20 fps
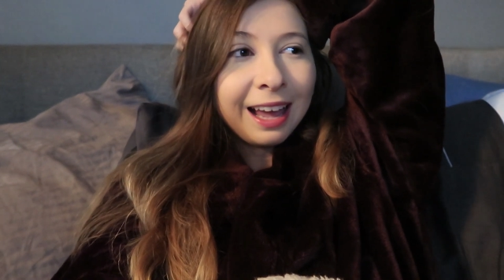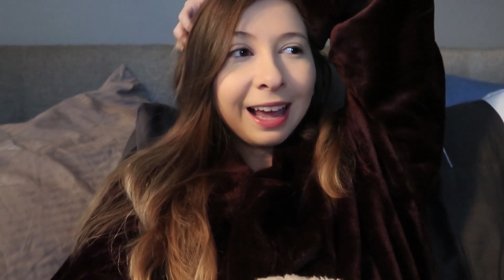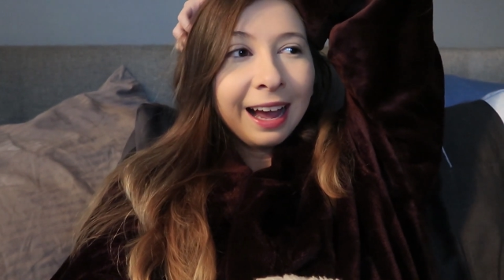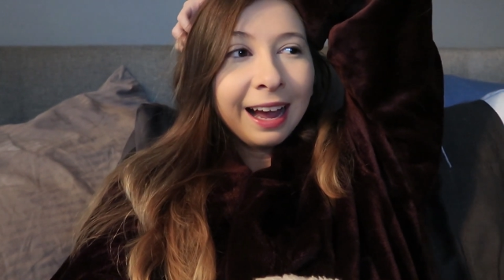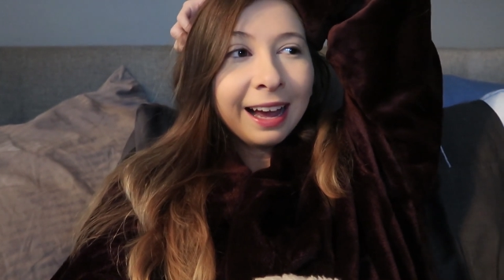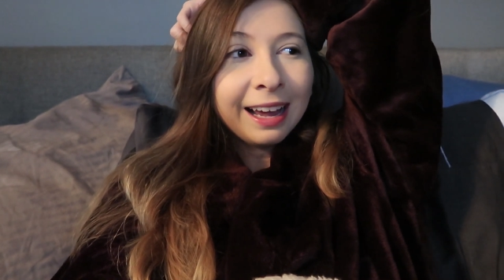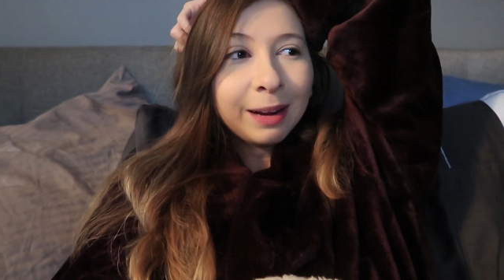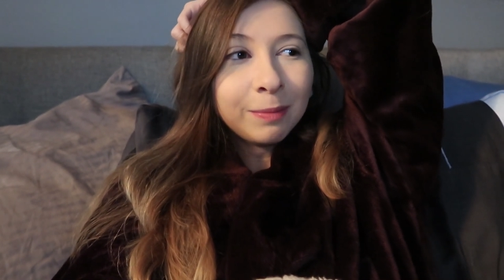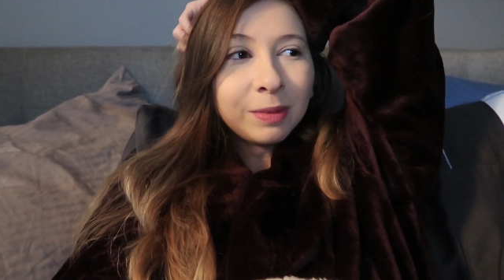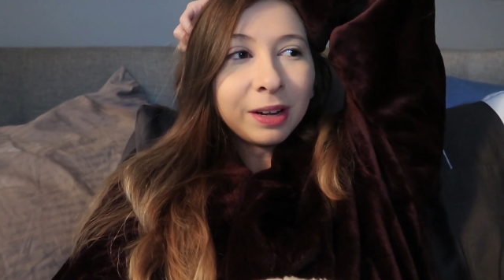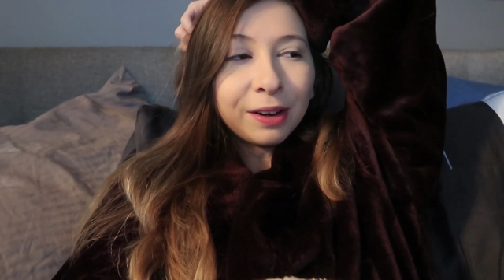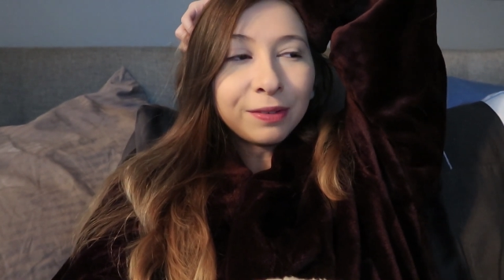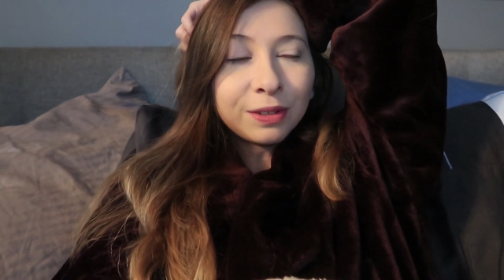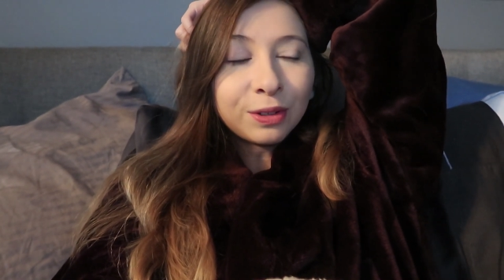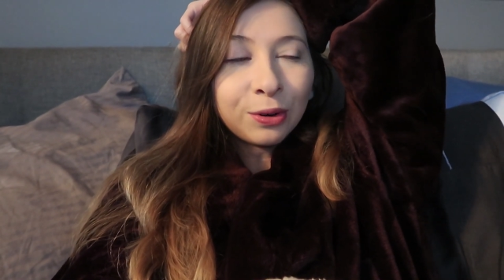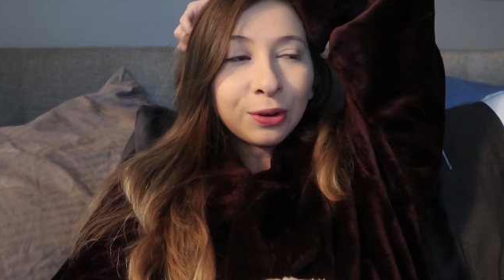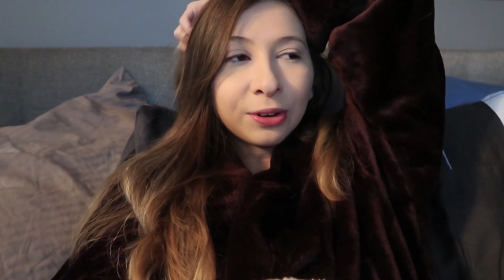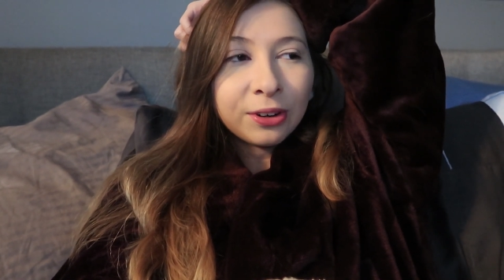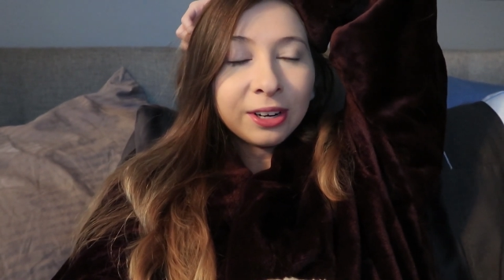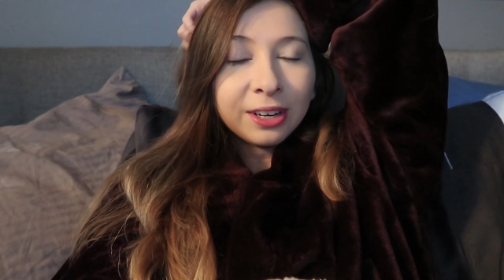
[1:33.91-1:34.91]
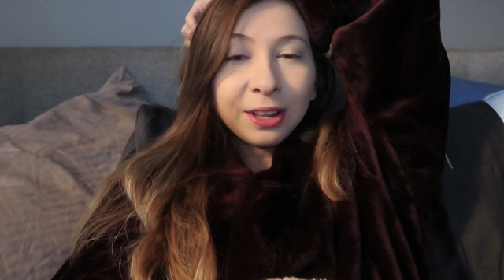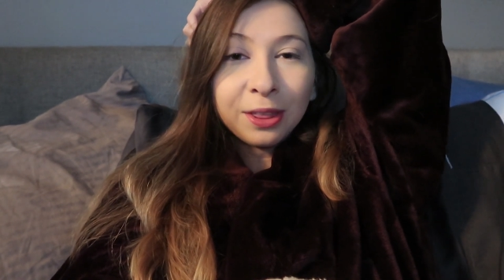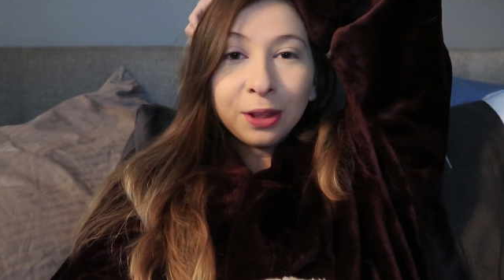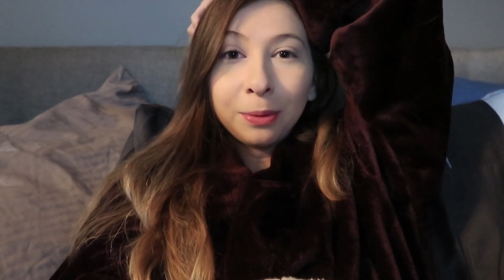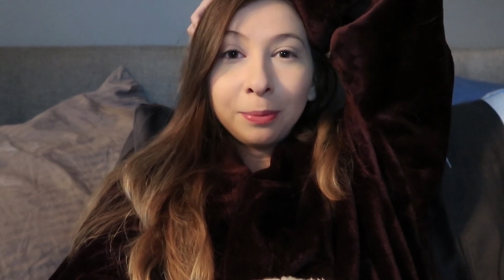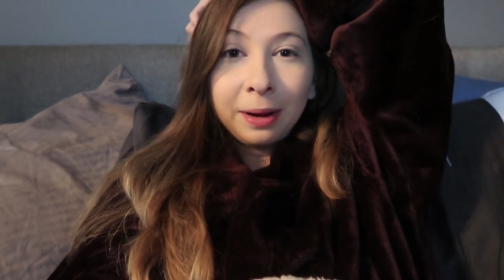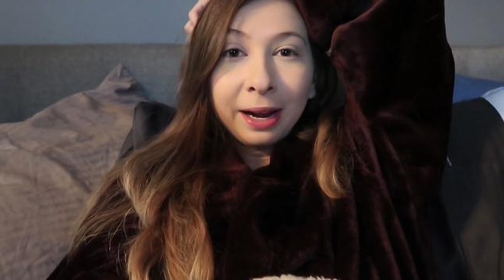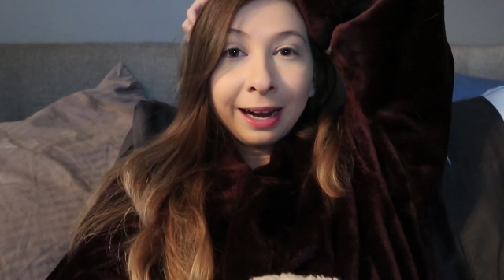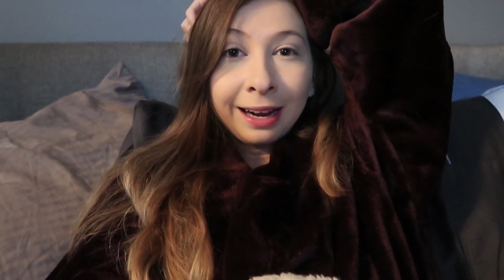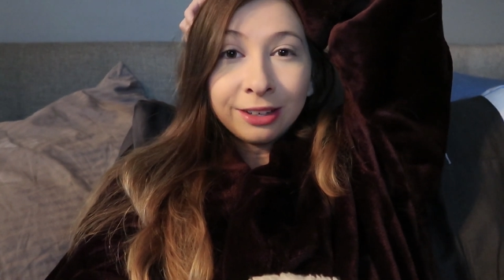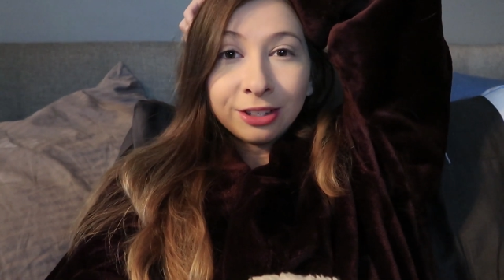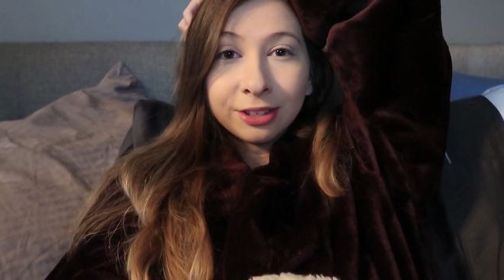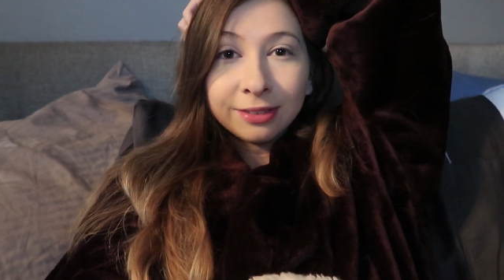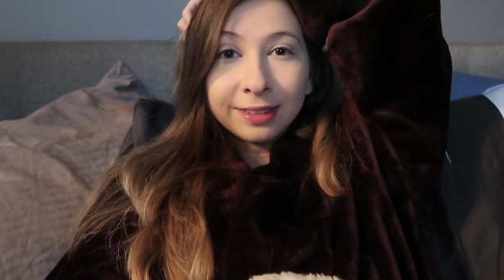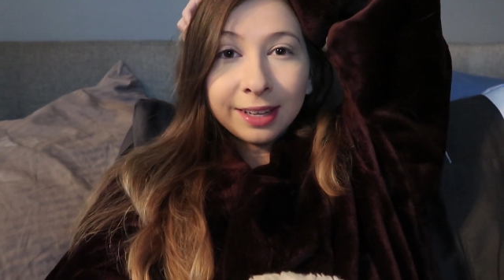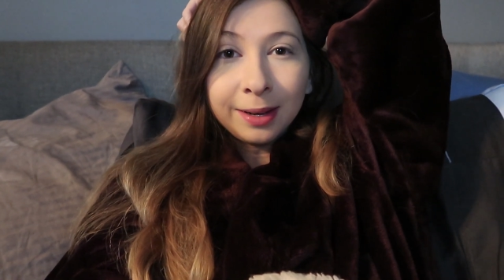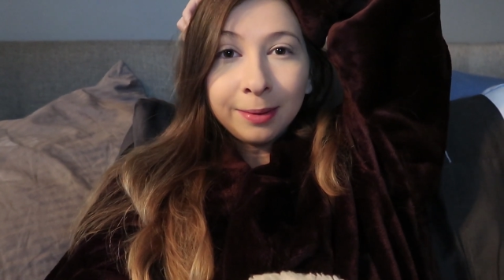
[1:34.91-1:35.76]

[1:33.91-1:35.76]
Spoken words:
and I'm going to have to order another batch of